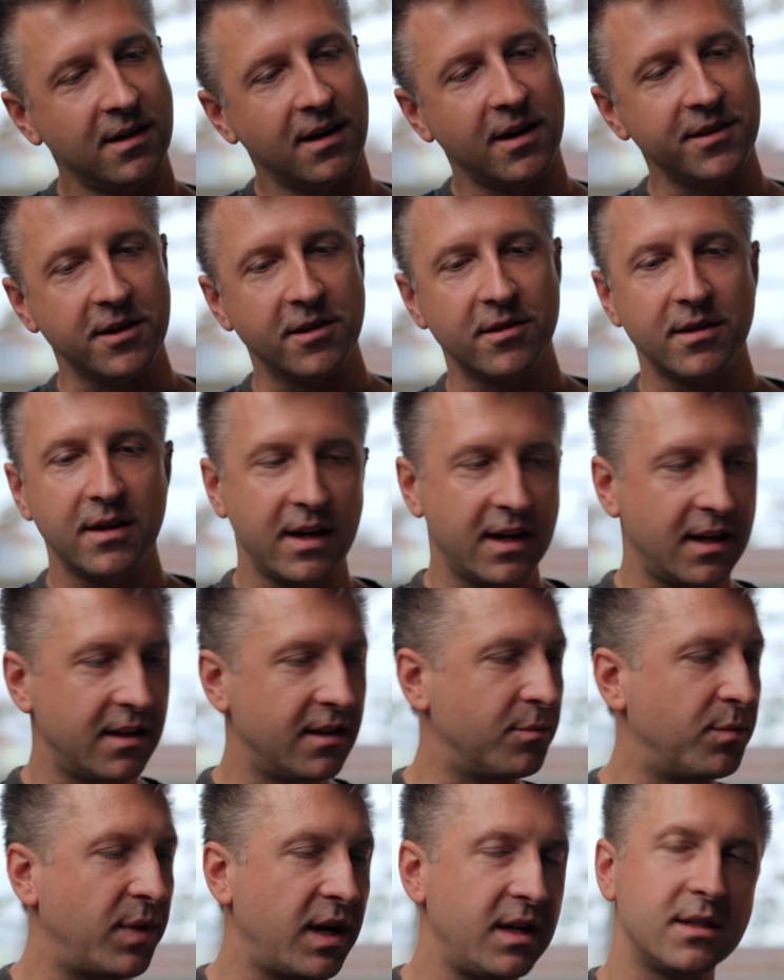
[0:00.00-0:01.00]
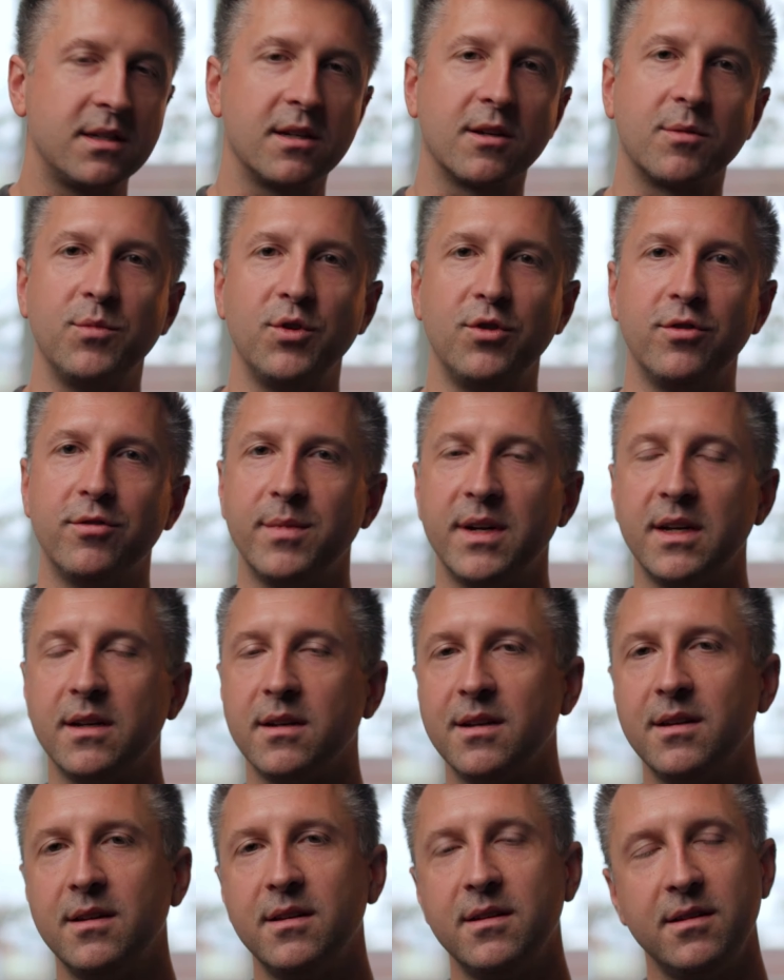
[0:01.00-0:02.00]
On the other hand, the basic
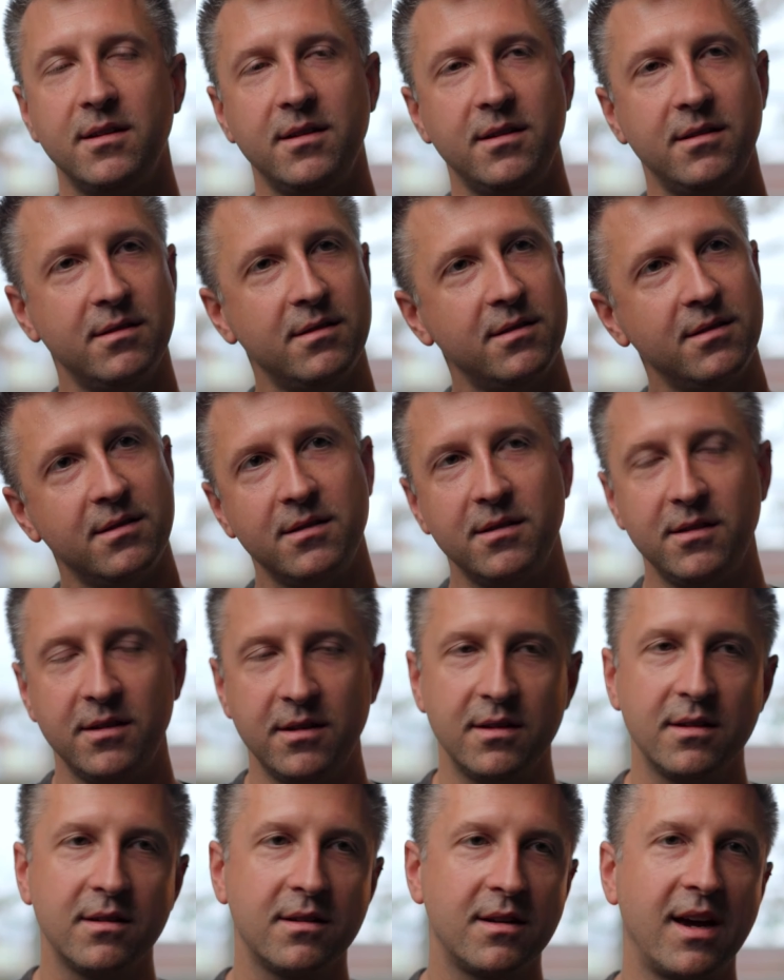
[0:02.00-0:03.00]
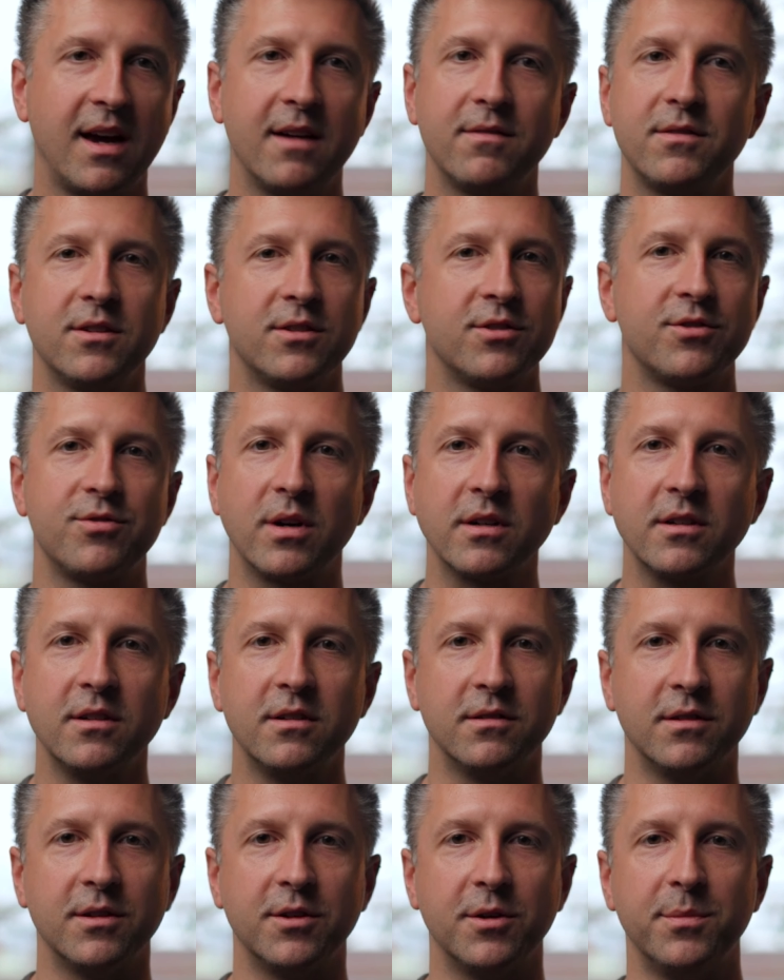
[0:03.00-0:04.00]
movement, you have to
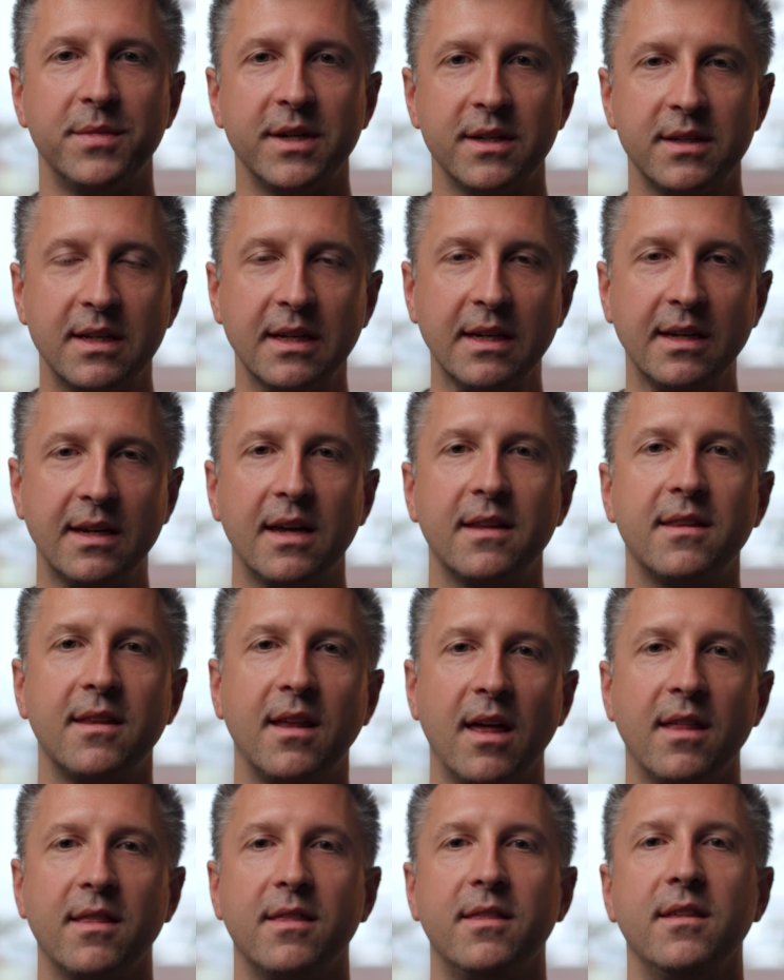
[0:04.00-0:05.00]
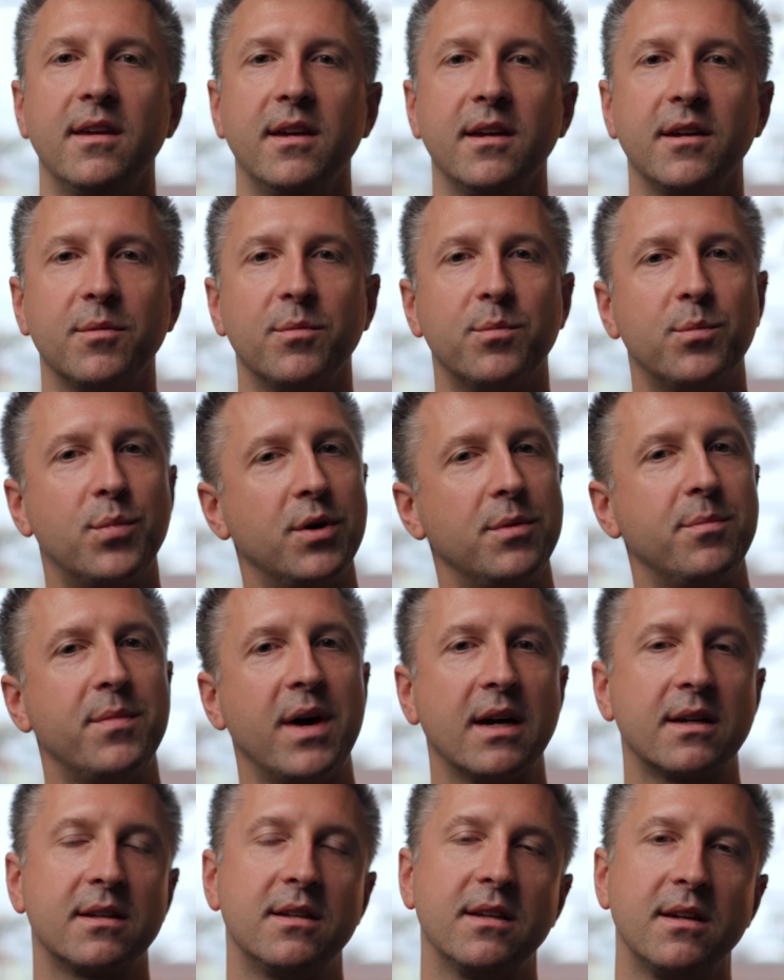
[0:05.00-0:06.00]
struggle a little bit to get that thing put
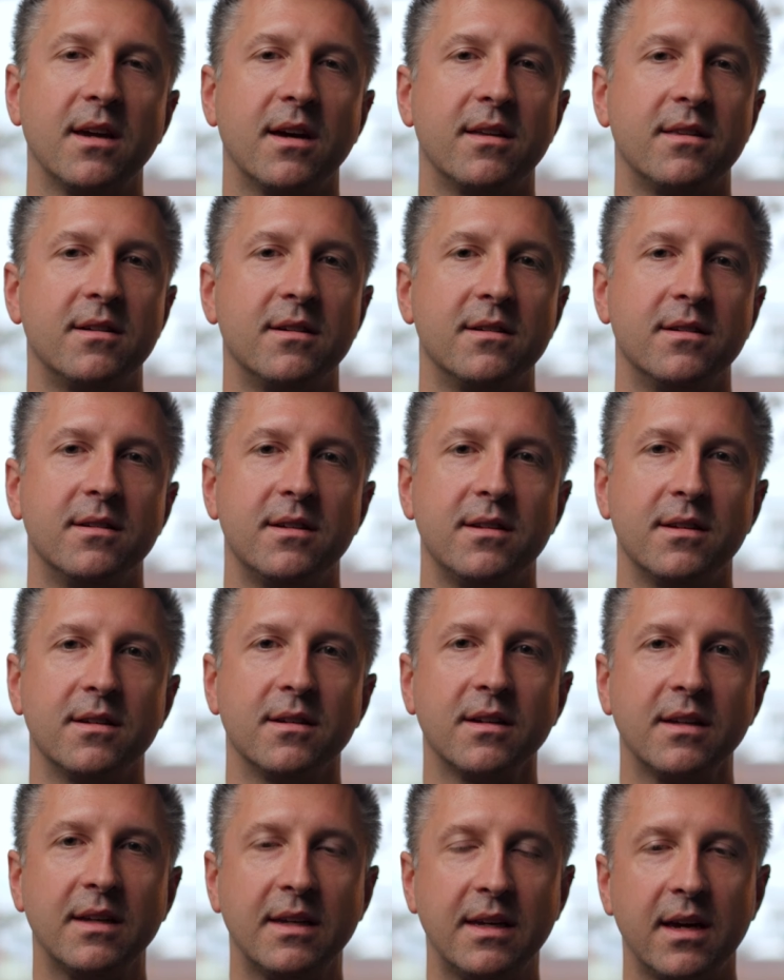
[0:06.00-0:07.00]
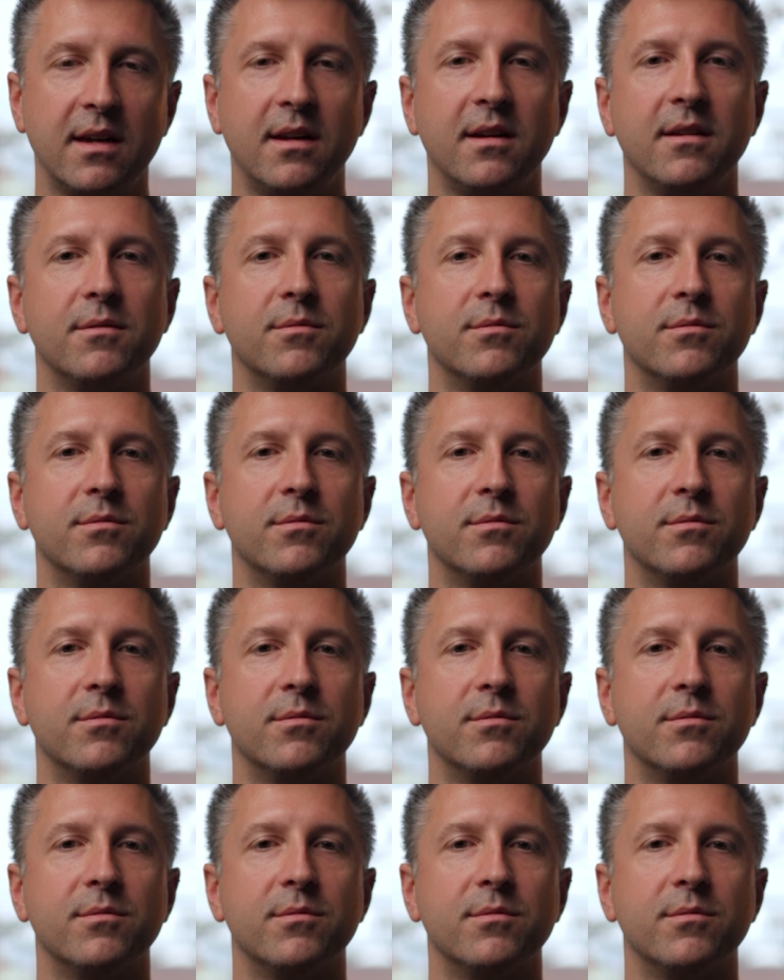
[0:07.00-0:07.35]
back together, to get it